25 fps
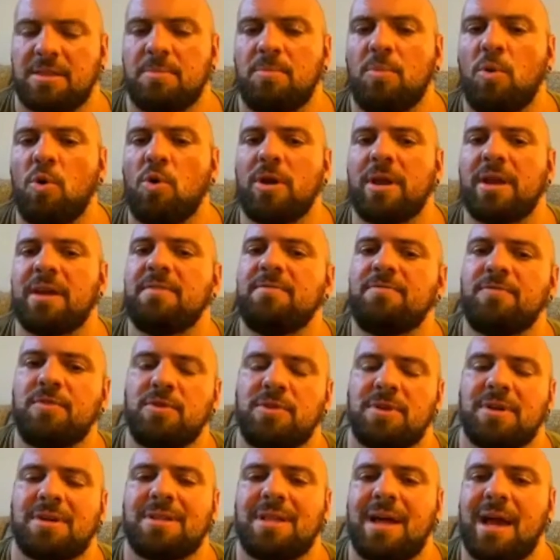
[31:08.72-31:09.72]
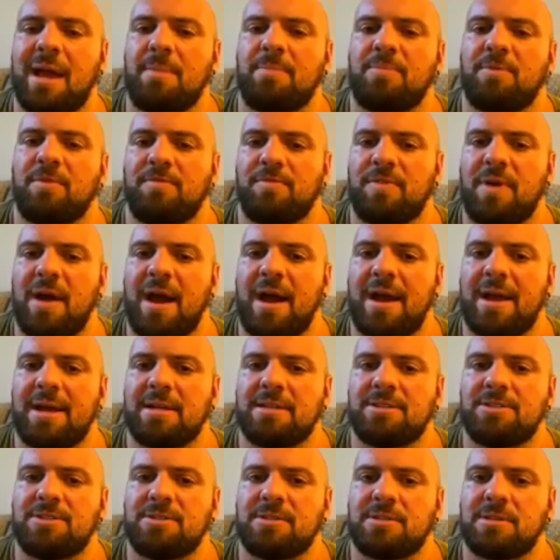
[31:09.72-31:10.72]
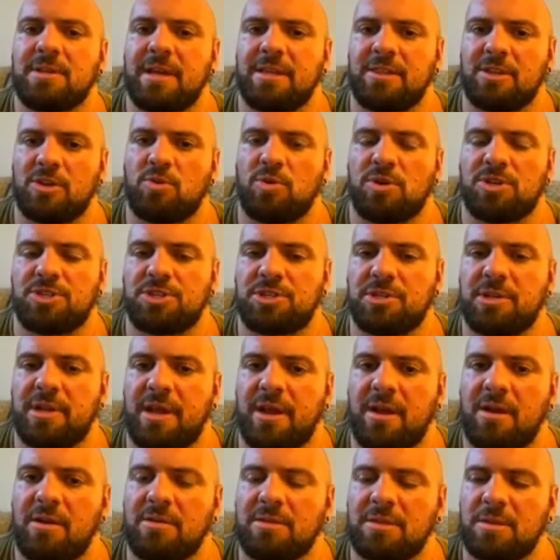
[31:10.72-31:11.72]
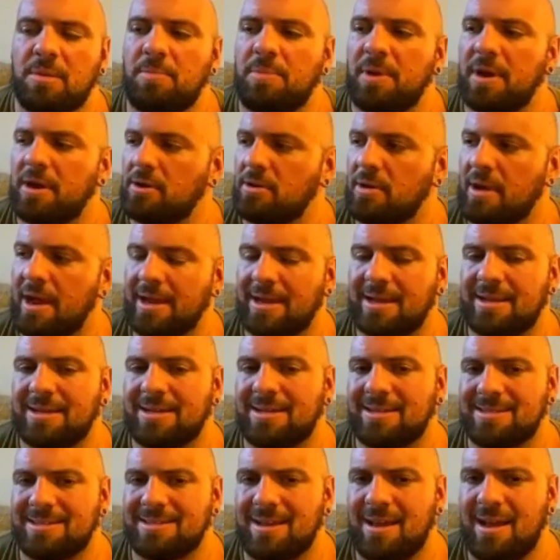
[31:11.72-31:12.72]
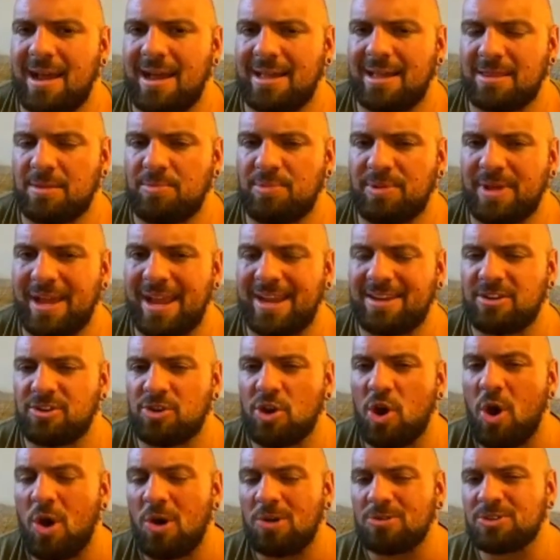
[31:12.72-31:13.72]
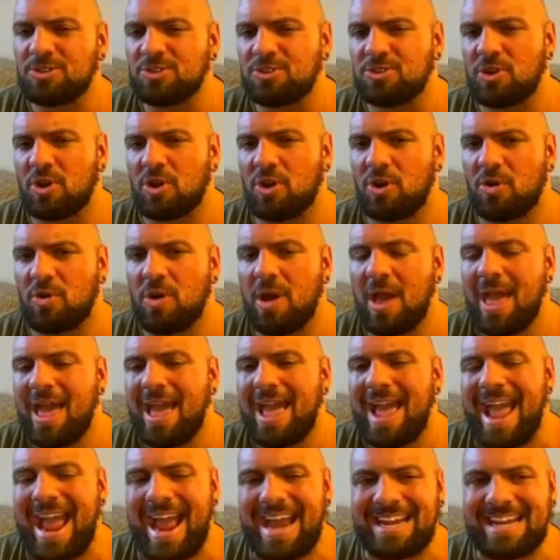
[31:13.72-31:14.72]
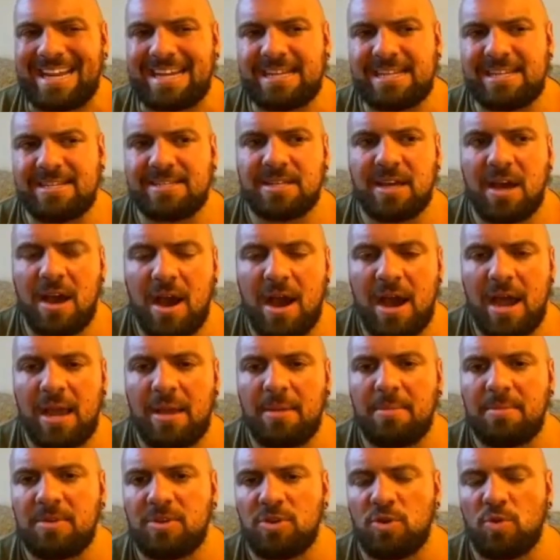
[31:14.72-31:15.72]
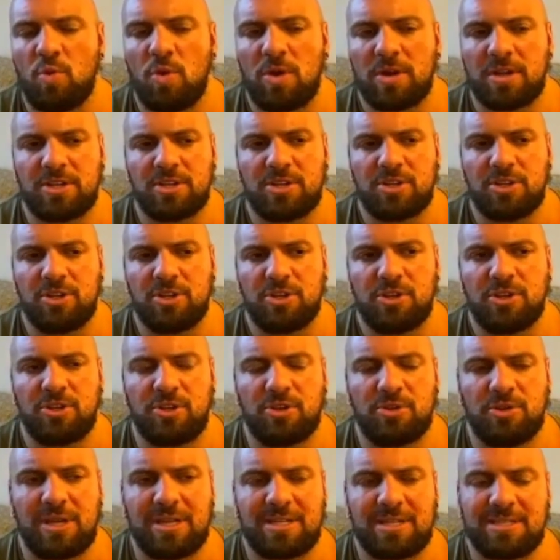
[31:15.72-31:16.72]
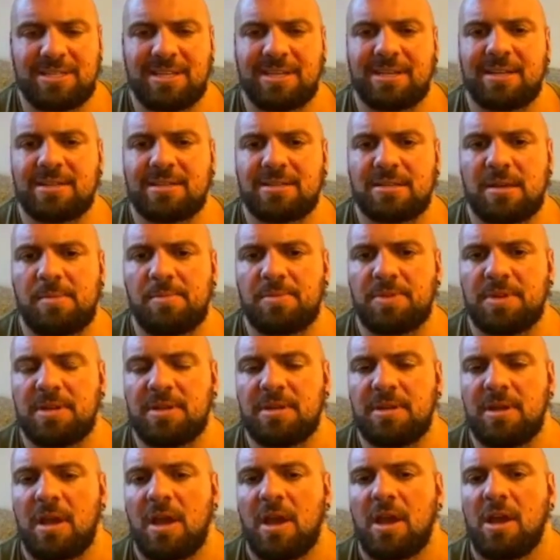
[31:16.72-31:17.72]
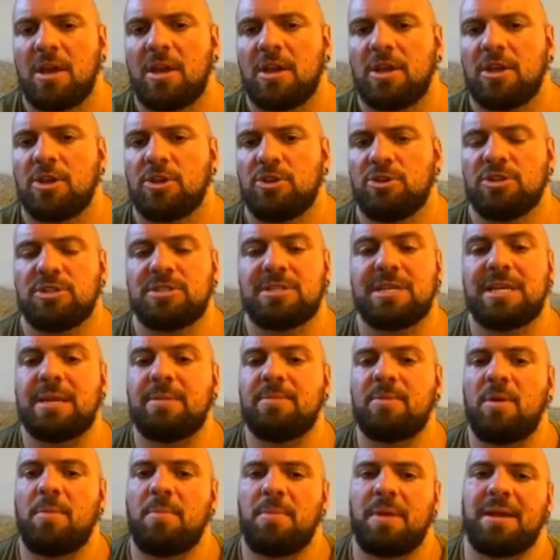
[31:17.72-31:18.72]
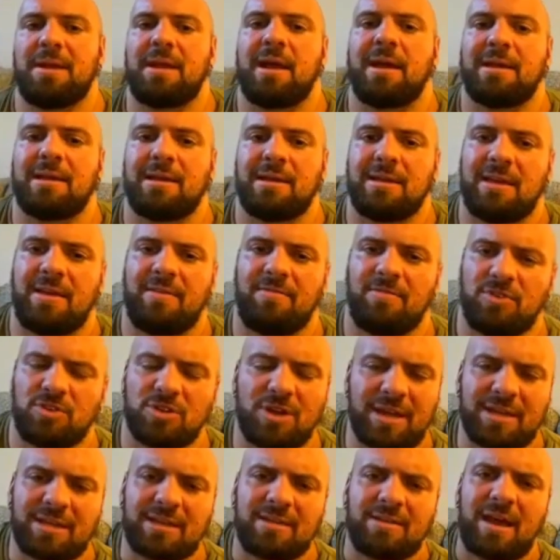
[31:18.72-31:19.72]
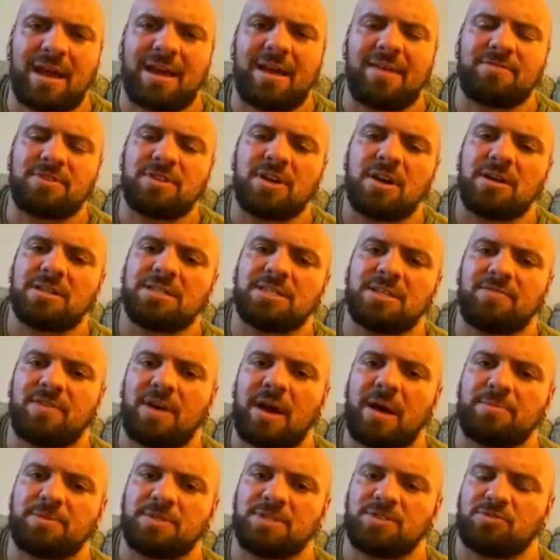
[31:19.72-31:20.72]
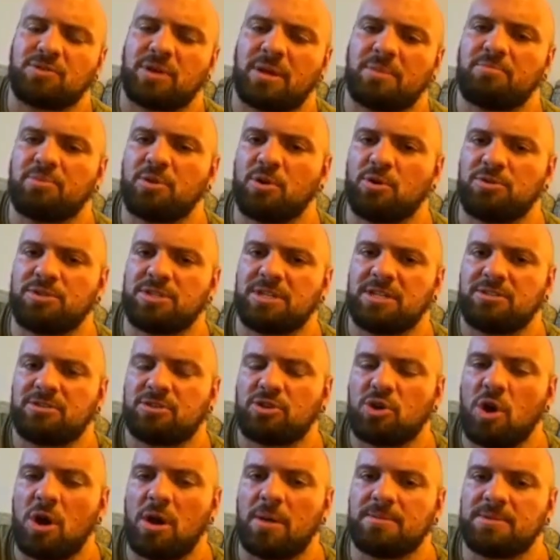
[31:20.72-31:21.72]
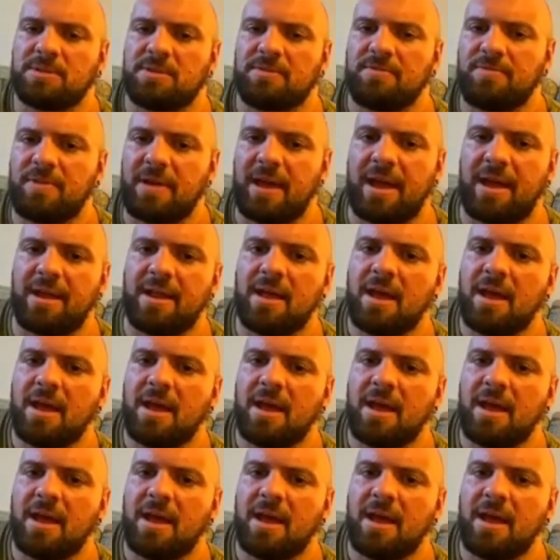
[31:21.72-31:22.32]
more info the client provides in the questionnaire, the better I can design the plan. And also, at any time you get sick of something, you just email me and I can give you. I have tons of options for like proteins, carbs, and fat.